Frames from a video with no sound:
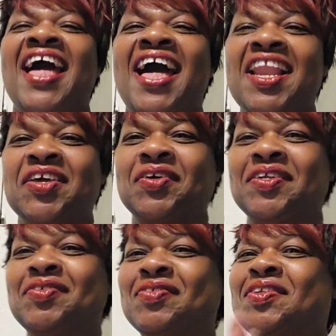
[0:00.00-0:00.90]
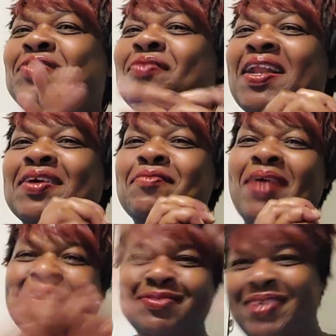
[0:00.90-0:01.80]
Hello, good evening, and welcome
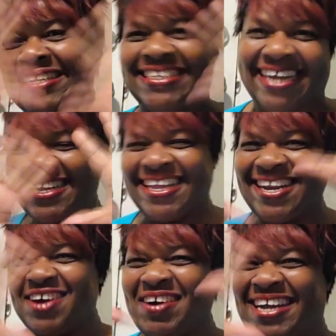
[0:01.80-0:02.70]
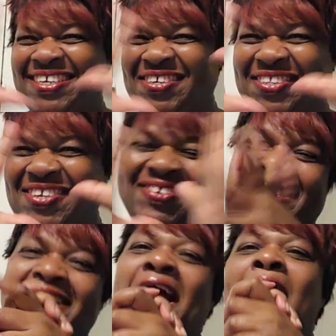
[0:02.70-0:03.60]
back to my channel. How are you doing?